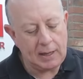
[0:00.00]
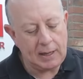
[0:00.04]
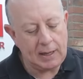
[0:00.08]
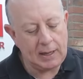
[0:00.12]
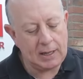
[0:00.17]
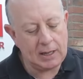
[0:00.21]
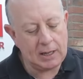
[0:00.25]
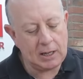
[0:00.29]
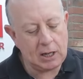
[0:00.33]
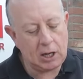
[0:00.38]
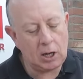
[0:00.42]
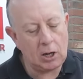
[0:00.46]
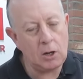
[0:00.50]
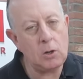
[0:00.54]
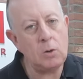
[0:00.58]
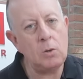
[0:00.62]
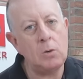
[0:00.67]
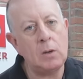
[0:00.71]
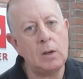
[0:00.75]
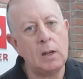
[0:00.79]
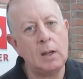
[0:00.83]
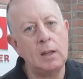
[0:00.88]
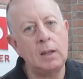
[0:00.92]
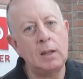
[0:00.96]

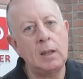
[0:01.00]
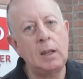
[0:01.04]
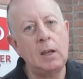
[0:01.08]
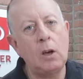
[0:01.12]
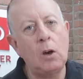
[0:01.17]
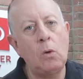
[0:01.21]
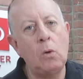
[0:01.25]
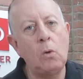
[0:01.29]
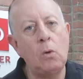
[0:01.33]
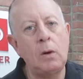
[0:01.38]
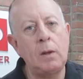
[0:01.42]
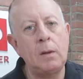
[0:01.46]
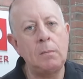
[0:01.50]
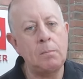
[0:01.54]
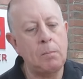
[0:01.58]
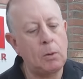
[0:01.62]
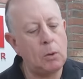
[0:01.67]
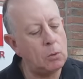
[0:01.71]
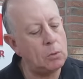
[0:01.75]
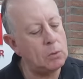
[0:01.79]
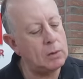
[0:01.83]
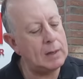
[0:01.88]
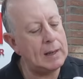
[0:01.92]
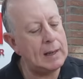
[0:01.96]
including the
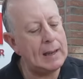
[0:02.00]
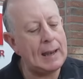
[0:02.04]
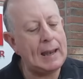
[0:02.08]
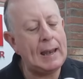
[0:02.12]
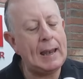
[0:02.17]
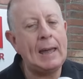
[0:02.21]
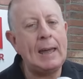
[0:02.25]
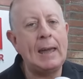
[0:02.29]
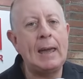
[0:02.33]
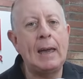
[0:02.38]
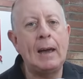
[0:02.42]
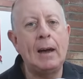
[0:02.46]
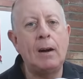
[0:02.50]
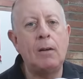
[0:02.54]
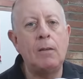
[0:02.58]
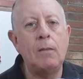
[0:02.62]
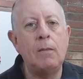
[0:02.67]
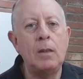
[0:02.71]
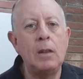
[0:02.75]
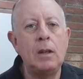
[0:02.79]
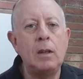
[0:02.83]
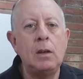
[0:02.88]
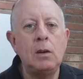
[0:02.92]
all-important layout,